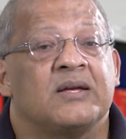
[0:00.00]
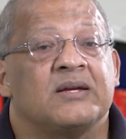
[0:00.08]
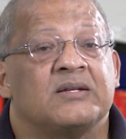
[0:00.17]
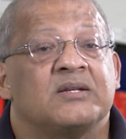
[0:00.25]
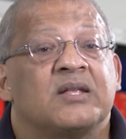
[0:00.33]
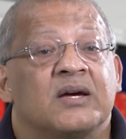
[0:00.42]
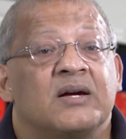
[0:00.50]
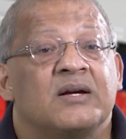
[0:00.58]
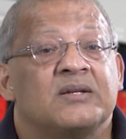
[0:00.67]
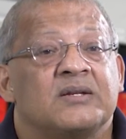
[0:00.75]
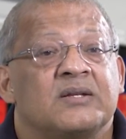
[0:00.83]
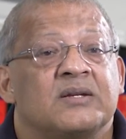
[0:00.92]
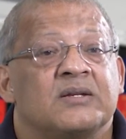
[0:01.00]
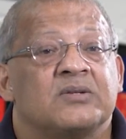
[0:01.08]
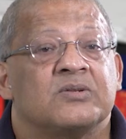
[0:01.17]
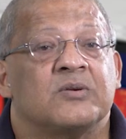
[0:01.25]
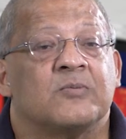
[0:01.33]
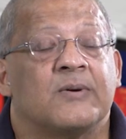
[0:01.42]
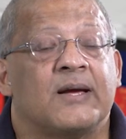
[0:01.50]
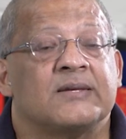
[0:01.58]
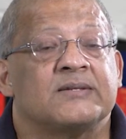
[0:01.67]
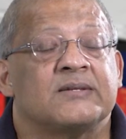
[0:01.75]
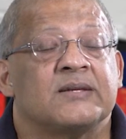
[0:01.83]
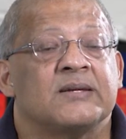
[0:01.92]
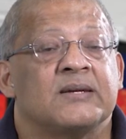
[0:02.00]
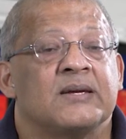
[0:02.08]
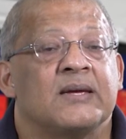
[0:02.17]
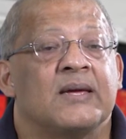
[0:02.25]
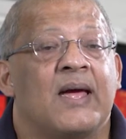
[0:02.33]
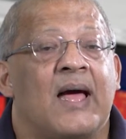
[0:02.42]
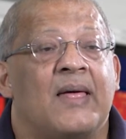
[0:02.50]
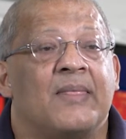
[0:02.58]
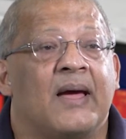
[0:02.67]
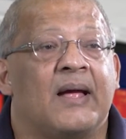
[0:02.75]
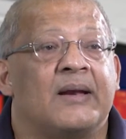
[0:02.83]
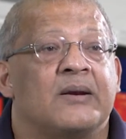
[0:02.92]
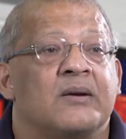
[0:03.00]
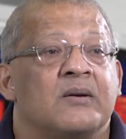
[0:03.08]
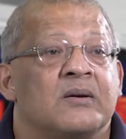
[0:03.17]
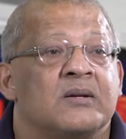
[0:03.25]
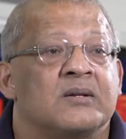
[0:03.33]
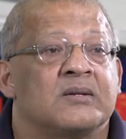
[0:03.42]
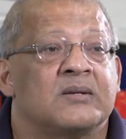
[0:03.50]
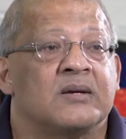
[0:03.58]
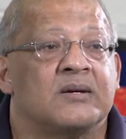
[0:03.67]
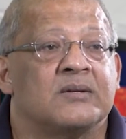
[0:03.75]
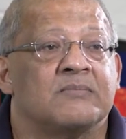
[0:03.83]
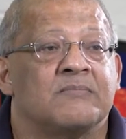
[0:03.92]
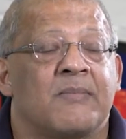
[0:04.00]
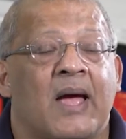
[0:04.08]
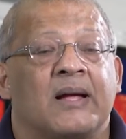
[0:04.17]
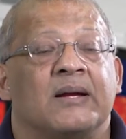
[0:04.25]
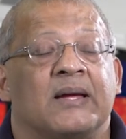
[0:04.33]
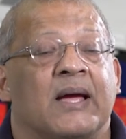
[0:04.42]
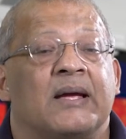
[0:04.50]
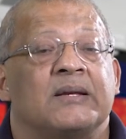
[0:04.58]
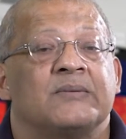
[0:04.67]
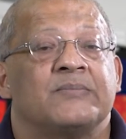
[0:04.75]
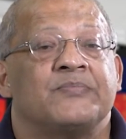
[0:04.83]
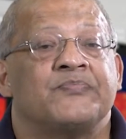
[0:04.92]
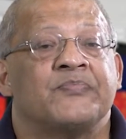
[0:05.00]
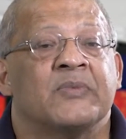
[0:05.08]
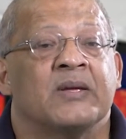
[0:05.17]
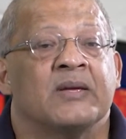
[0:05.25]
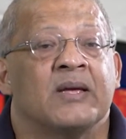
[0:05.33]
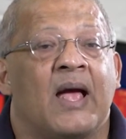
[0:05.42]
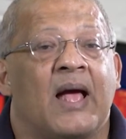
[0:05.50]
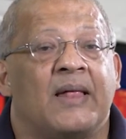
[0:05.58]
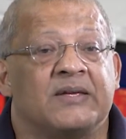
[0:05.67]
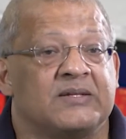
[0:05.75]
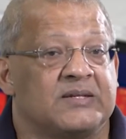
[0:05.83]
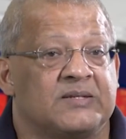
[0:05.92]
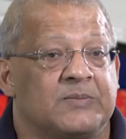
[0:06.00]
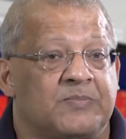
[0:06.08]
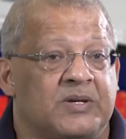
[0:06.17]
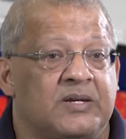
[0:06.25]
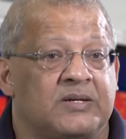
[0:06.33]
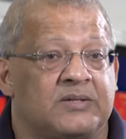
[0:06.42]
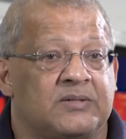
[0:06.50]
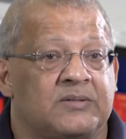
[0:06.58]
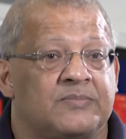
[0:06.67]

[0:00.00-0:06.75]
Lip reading: it turned to the west and then turned back again, and it disappeared.